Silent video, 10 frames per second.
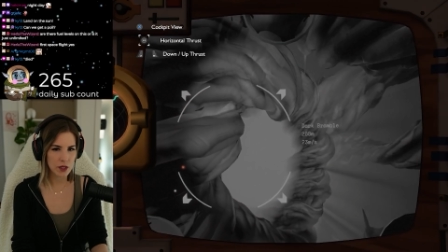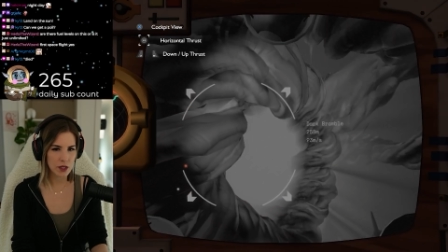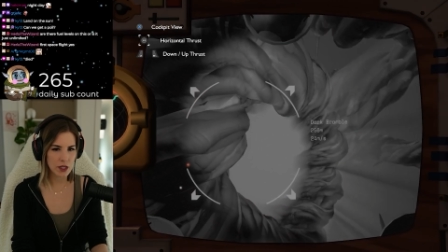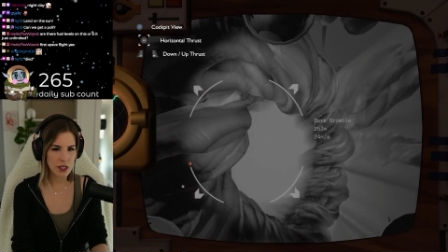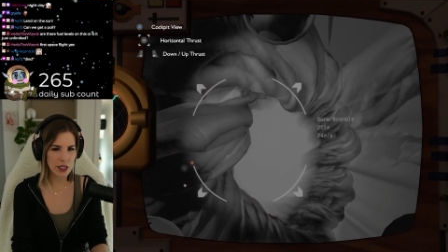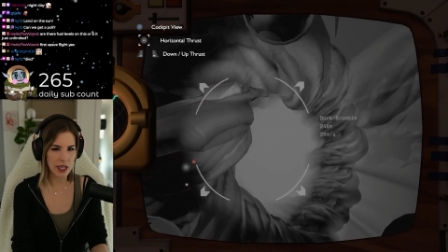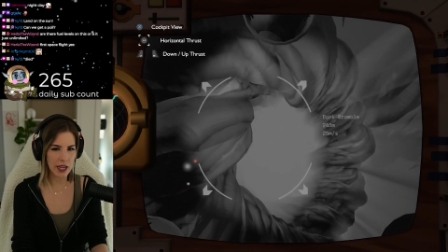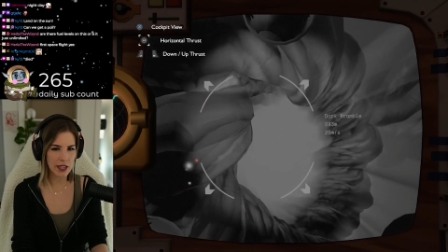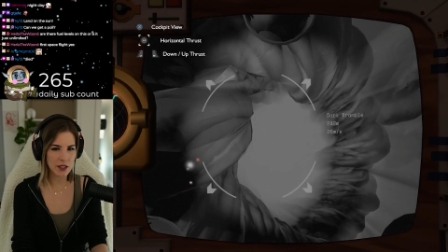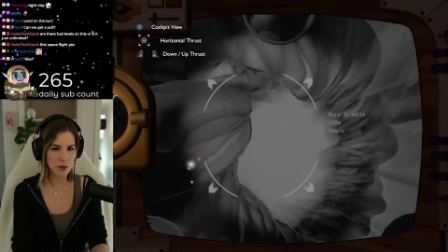Just
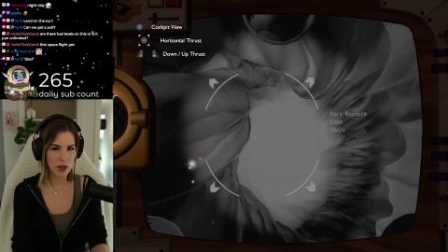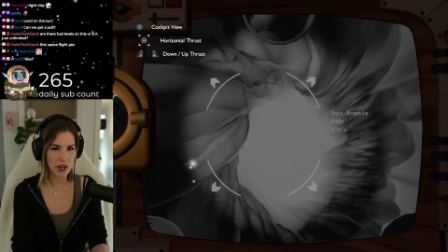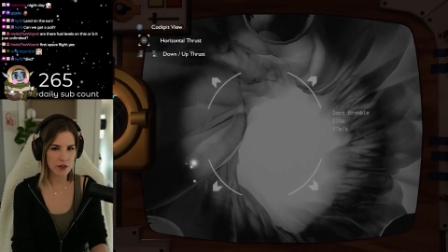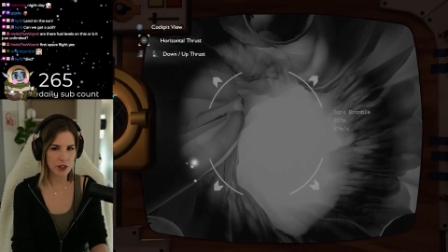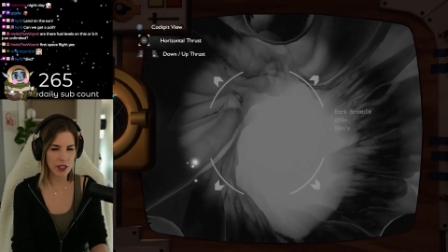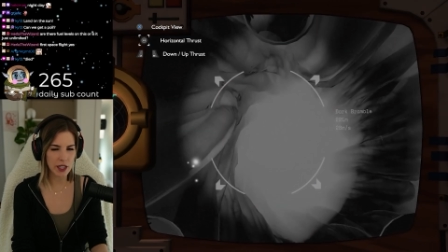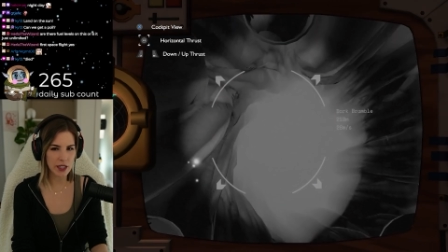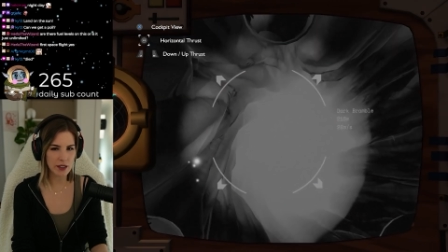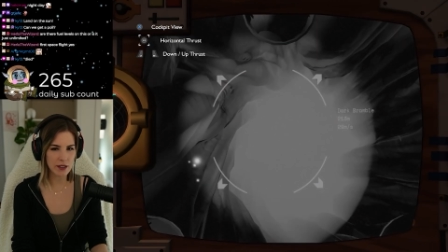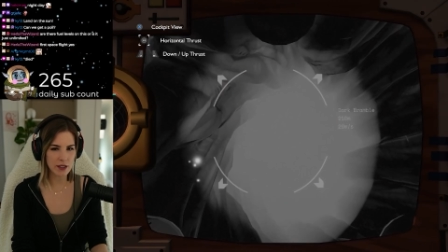land wherever. Yeah,
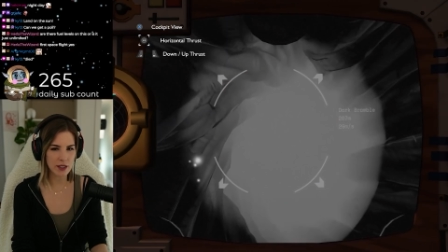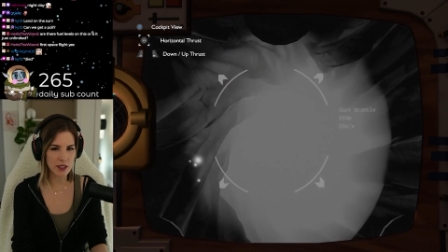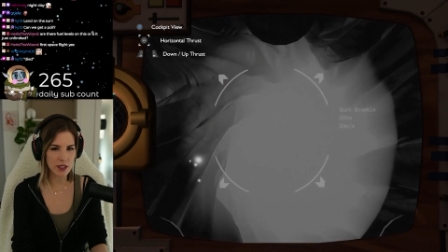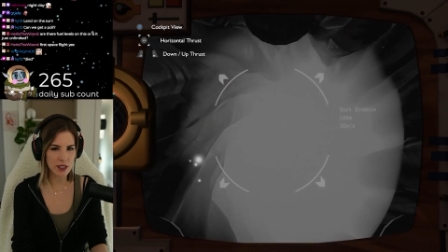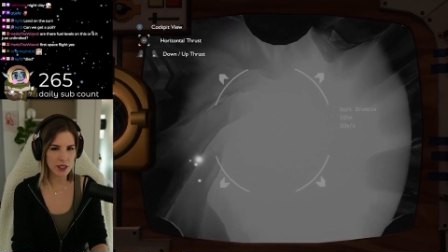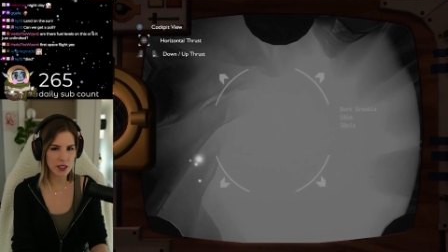here looks good.